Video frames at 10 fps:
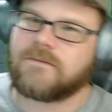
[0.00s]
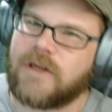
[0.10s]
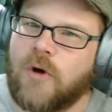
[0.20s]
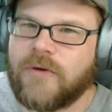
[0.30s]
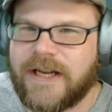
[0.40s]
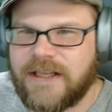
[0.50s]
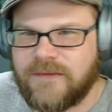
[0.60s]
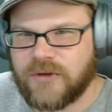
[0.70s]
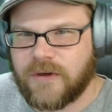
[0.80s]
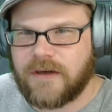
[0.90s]
Oh, I gave
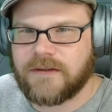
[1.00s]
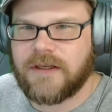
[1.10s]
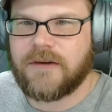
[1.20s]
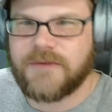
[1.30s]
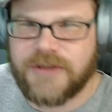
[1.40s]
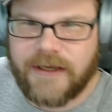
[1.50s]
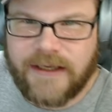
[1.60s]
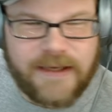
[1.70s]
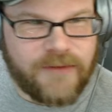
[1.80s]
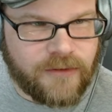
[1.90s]
you the wrong. Oh, sorry, I
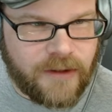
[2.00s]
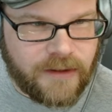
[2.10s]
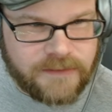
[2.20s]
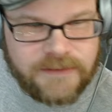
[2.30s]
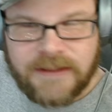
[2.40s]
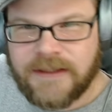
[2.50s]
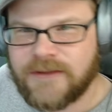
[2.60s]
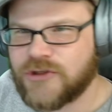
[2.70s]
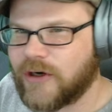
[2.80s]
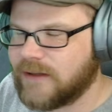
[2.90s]
gave you the wrong.
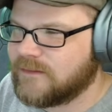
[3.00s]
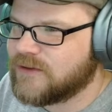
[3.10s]
Sorry.